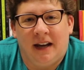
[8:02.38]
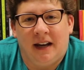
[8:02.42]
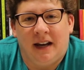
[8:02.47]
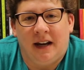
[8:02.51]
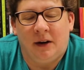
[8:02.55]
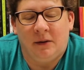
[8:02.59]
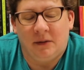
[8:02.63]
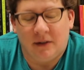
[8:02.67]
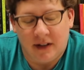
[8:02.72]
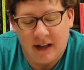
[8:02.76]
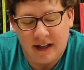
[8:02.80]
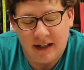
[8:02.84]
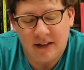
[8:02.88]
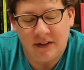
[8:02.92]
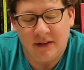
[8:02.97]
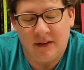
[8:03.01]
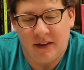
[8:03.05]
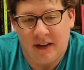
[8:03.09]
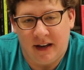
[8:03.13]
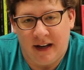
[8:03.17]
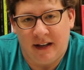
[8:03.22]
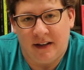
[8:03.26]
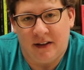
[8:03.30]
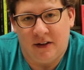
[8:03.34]
I would like to
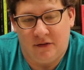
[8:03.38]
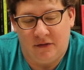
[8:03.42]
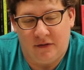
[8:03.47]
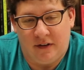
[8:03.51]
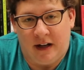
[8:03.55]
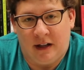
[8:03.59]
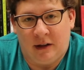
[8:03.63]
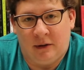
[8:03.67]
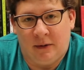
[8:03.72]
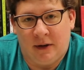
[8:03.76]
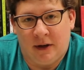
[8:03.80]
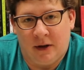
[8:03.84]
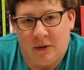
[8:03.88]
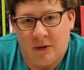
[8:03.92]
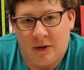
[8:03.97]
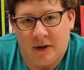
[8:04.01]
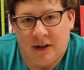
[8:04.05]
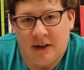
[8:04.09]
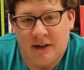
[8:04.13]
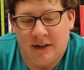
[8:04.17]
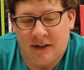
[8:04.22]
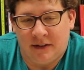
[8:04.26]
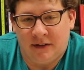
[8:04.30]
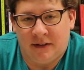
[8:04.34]
thank the following
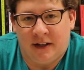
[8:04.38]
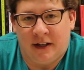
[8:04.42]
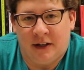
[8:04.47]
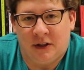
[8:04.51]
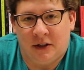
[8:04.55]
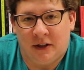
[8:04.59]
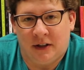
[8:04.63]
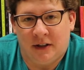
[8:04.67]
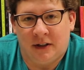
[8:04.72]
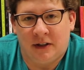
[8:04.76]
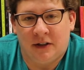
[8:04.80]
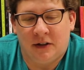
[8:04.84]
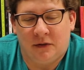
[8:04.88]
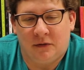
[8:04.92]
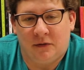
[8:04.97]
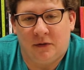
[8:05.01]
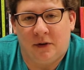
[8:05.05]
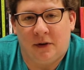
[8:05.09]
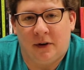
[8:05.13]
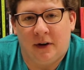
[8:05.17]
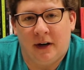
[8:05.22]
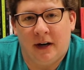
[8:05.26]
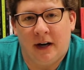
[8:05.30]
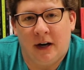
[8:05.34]
organizations
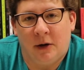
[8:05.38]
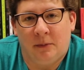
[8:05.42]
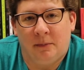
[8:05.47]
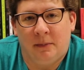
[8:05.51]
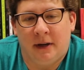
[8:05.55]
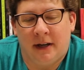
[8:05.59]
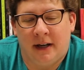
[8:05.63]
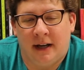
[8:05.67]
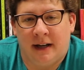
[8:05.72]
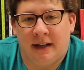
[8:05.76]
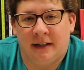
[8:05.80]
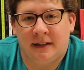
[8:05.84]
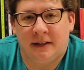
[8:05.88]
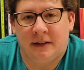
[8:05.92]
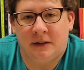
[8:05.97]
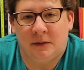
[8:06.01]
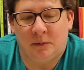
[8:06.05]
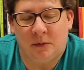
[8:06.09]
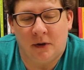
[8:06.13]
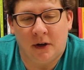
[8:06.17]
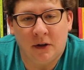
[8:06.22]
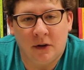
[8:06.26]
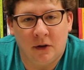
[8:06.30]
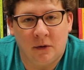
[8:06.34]
for helping us
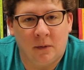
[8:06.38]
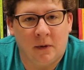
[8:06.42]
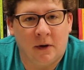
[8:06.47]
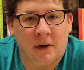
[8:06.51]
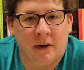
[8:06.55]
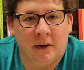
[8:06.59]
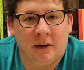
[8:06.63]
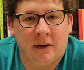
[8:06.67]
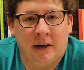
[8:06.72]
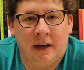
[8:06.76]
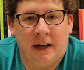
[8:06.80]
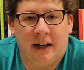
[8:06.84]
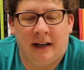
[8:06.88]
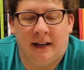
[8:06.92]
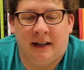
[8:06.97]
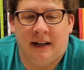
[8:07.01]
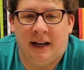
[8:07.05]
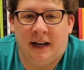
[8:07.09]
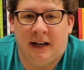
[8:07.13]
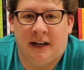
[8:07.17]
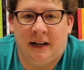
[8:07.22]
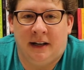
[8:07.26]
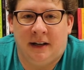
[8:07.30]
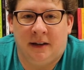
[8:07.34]
spread the word and
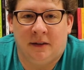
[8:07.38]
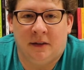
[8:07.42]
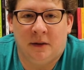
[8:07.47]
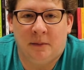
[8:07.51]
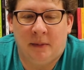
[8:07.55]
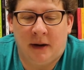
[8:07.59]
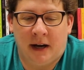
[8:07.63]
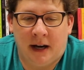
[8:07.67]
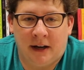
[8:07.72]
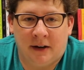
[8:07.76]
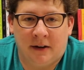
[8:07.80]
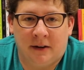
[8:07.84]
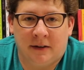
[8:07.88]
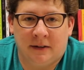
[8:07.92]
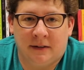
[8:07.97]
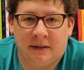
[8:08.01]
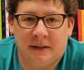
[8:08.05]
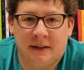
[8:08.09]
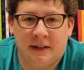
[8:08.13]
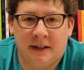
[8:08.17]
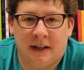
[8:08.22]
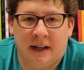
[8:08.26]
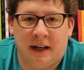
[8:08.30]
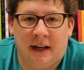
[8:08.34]
getting the
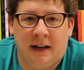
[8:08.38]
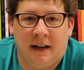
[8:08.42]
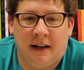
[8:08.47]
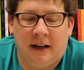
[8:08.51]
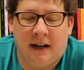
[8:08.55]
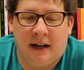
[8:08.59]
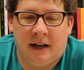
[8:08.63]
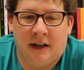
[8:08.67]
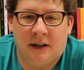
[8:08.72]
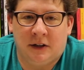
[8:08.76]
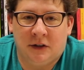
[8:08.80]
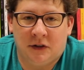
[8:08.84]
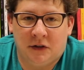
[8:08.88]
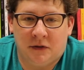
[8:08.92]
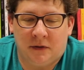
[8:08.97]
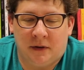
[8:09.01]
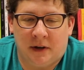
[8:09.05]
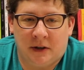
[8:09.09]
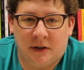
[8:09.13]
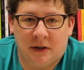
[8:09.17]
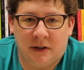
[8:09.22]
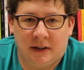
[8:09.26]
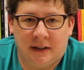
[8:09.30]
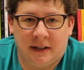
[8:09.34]
pattern and
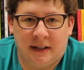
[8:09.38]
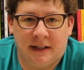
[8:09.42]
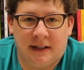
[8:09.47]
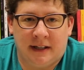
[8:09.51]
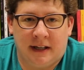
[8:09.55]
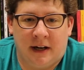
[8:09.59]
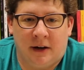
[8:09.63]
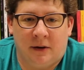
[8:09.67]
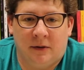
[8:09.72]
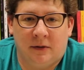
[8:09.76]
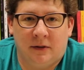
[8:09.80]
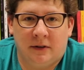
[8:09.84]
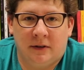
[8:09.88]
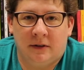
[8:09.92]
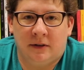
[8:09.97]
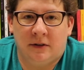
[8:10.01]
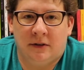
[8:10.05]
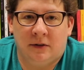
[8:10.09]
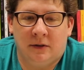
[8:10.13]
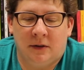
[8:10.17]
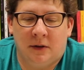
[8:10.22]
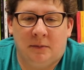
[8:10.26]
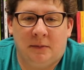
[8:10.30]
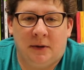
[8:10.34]
instructions out
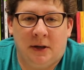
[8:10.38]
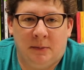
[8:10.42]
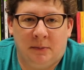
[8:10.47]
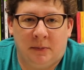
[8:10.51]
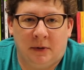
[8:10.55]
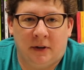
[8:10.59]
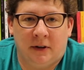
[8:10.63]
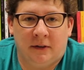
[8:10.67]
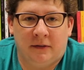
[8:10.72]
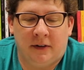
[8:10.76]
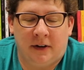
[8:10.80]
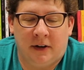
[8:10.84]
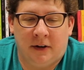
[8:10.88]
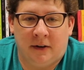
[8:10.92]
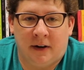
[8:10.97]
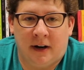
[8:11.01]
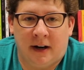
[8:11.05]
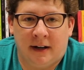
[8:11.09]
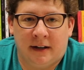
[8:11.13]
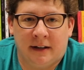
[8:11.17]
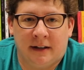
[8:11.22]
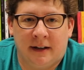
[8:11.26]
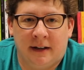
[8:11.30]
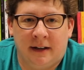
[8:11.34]
to the people of
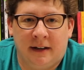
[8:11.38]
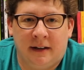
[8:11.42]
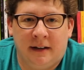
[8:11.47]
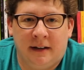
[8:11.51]
Huron.